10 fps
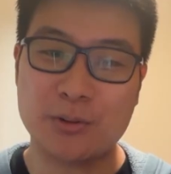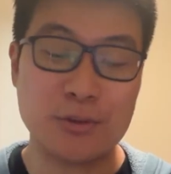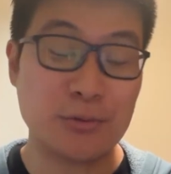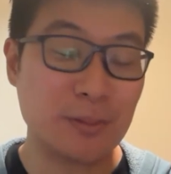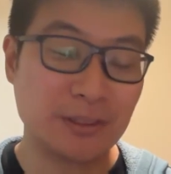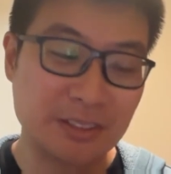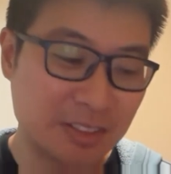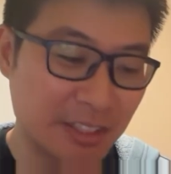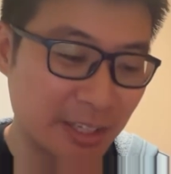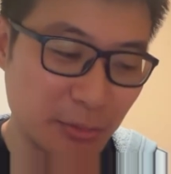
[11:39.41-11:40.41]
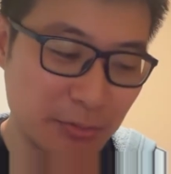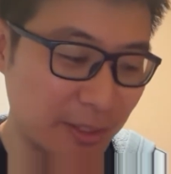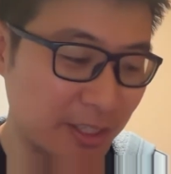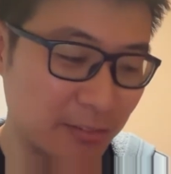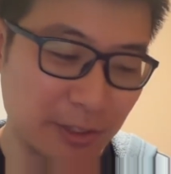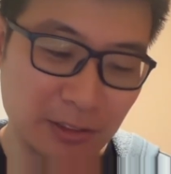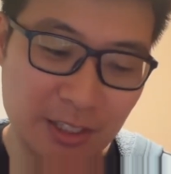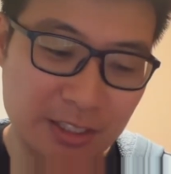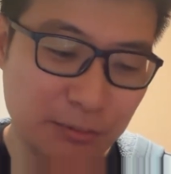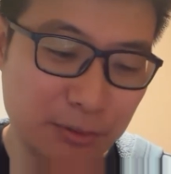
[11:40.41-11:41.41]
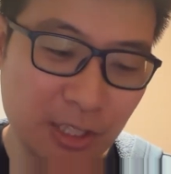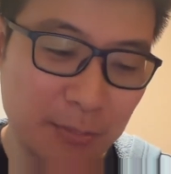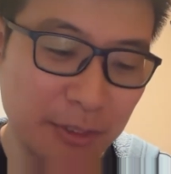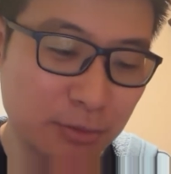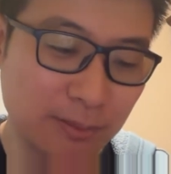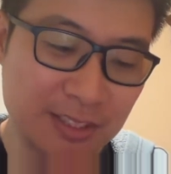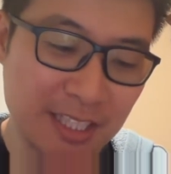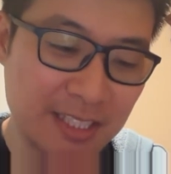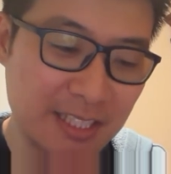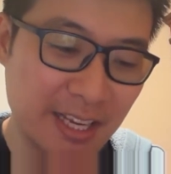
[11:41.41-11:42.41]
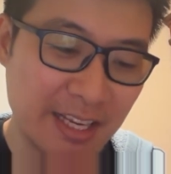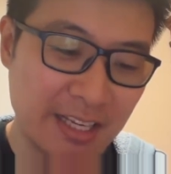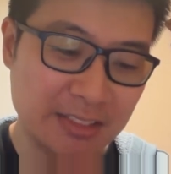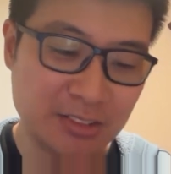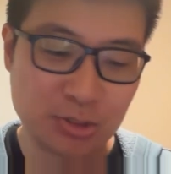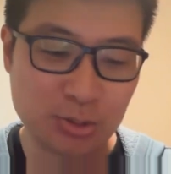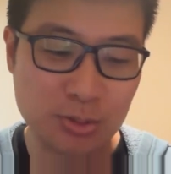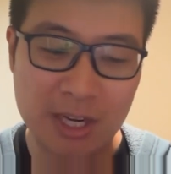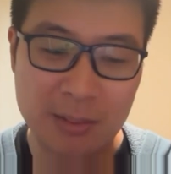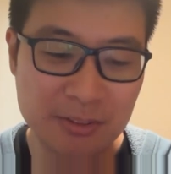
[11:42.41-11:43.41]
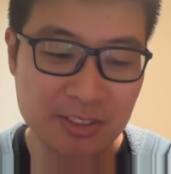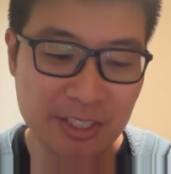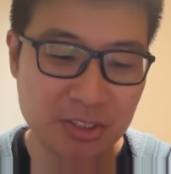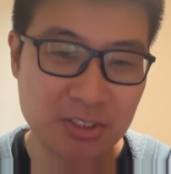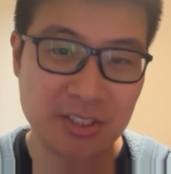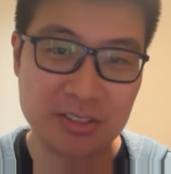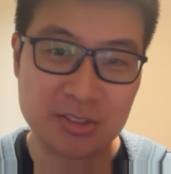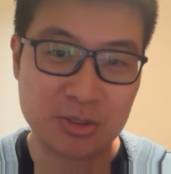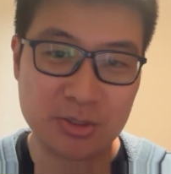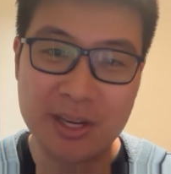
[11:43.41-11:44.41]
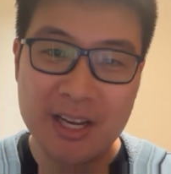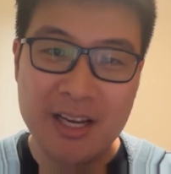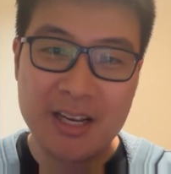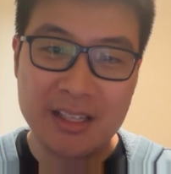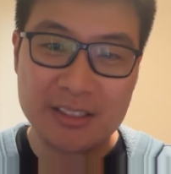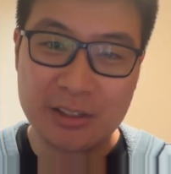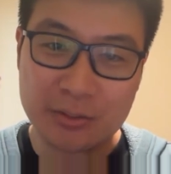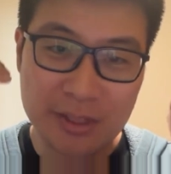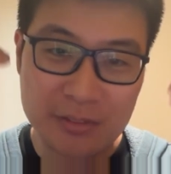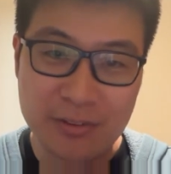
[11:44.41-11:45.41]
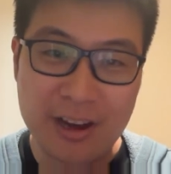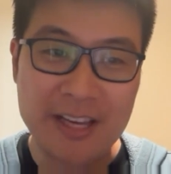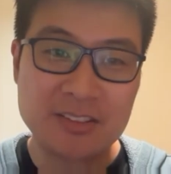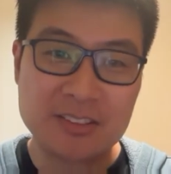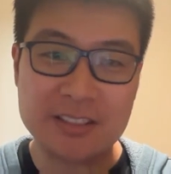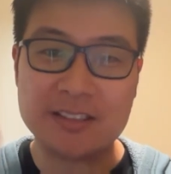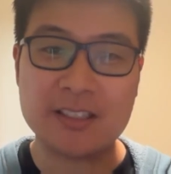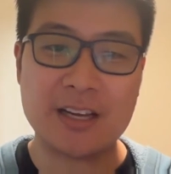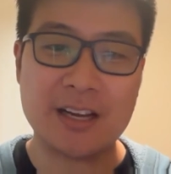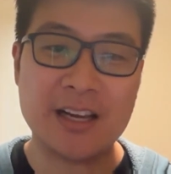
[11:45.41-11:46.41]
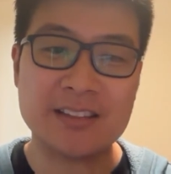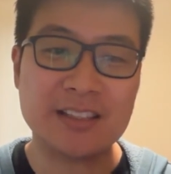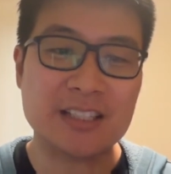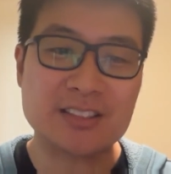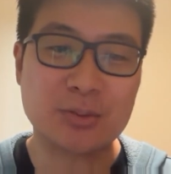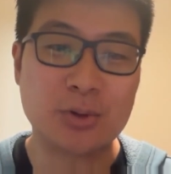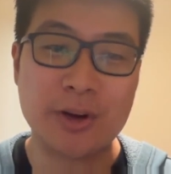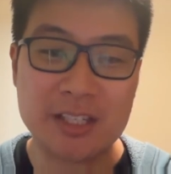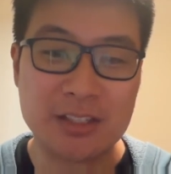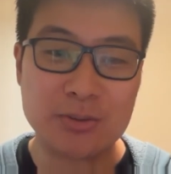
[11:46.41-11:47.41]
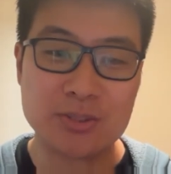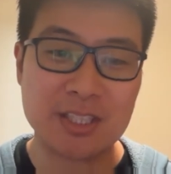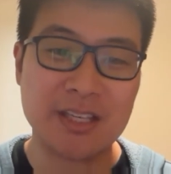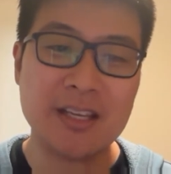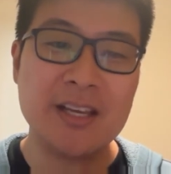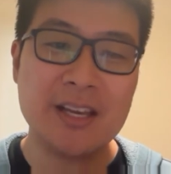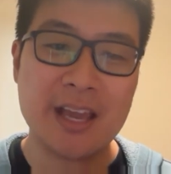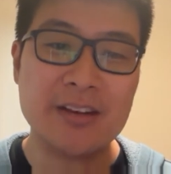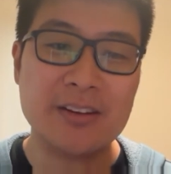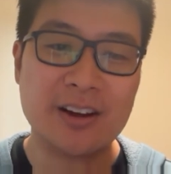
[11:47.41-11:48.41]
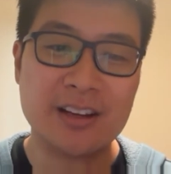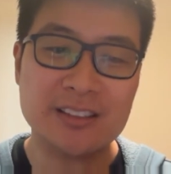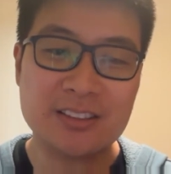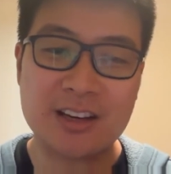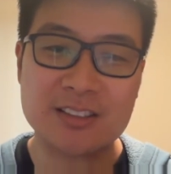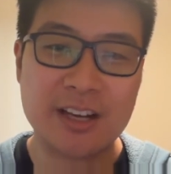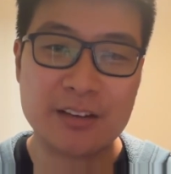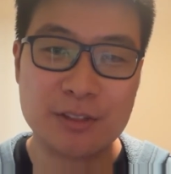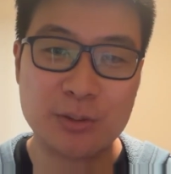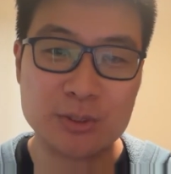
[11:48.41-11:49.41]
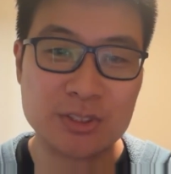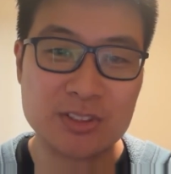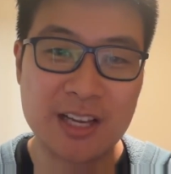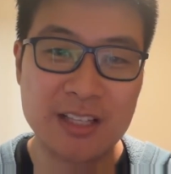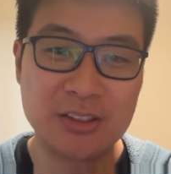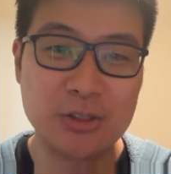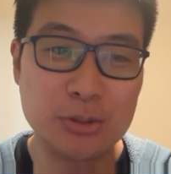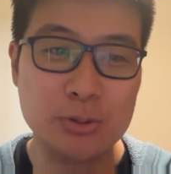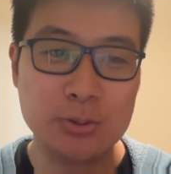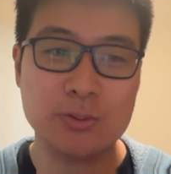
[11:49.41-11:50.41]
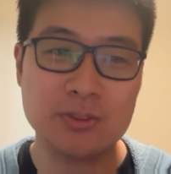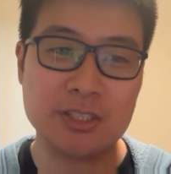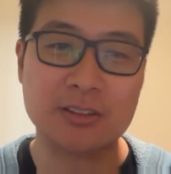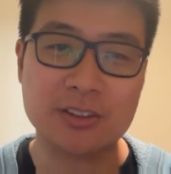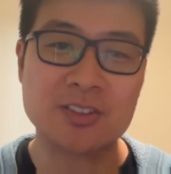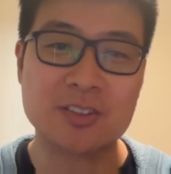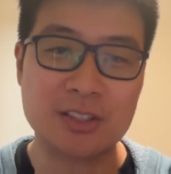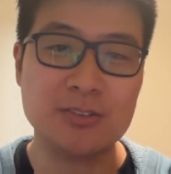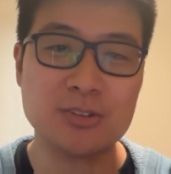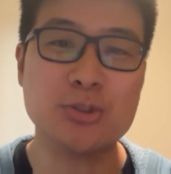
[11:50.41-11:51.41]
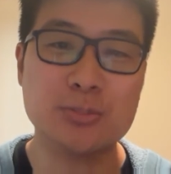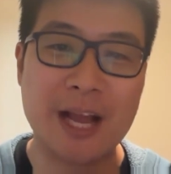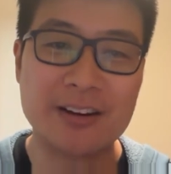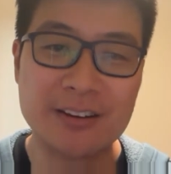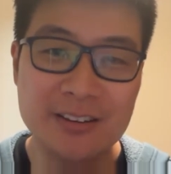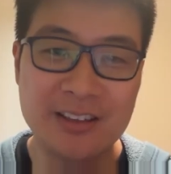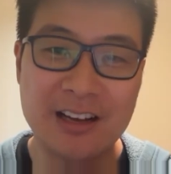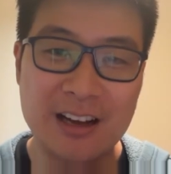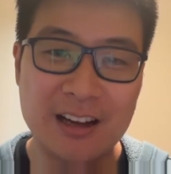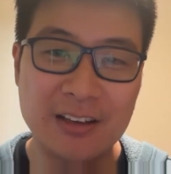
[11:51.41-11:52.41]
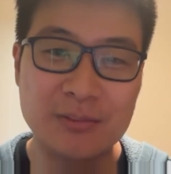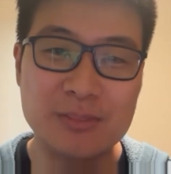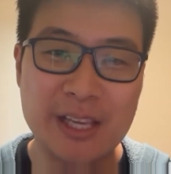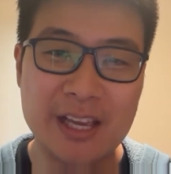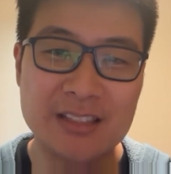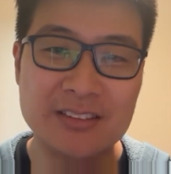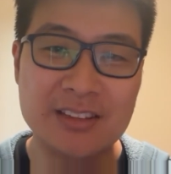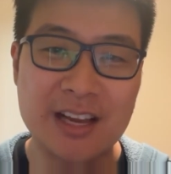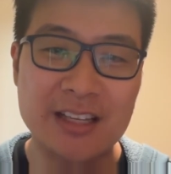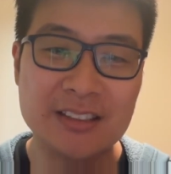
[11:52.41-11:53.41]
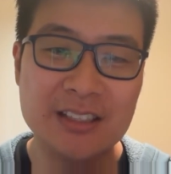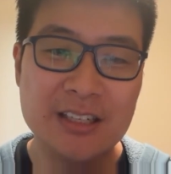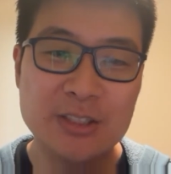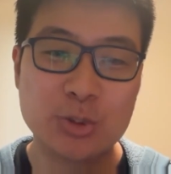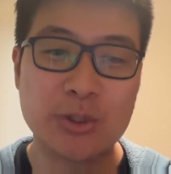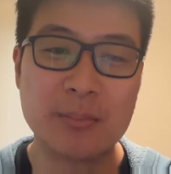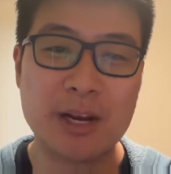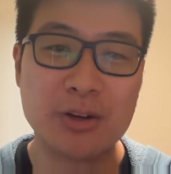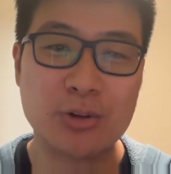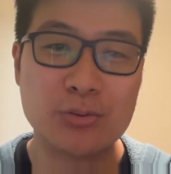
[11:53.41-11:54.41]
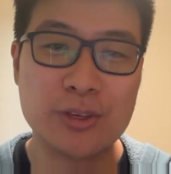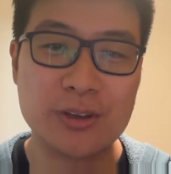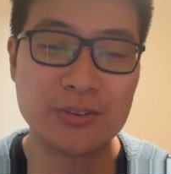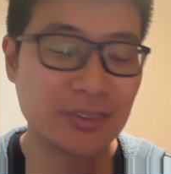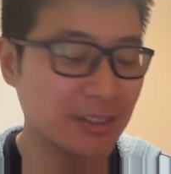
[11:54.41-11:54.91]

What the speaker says: if you've been listening, we've been covering a lot of different topics from the day to day to compensation to, advice. And I think that's a great note to end on, Dr. Hefner, which is that you, dear listener, do matter, and that joining a medical field,